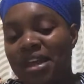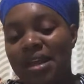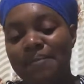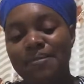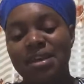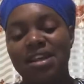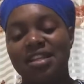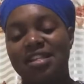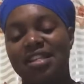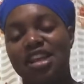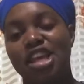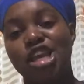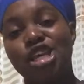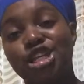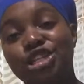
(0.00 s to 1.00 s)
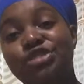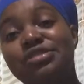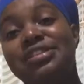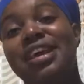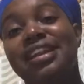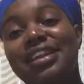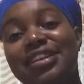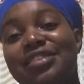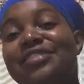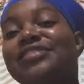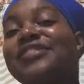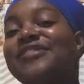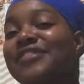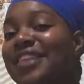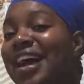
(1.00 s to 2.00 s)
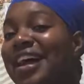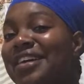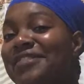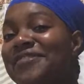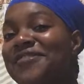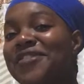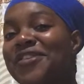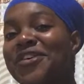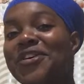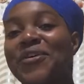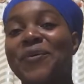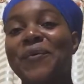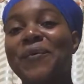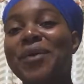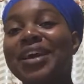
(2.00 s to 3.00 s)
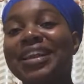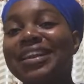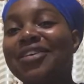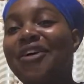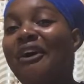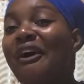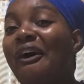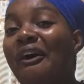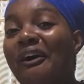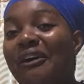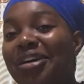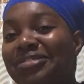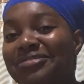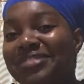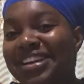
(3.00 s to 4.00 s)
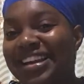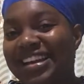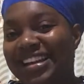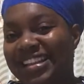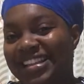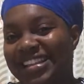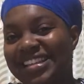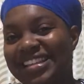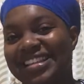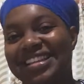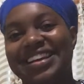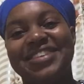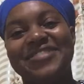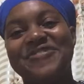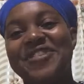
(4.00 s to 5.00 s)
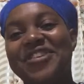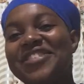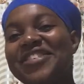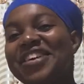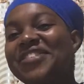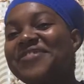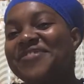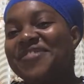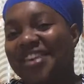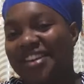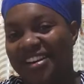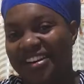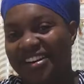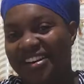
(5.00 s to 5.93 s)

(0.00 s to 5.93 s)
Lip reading: Because issues and cares of life will always, forever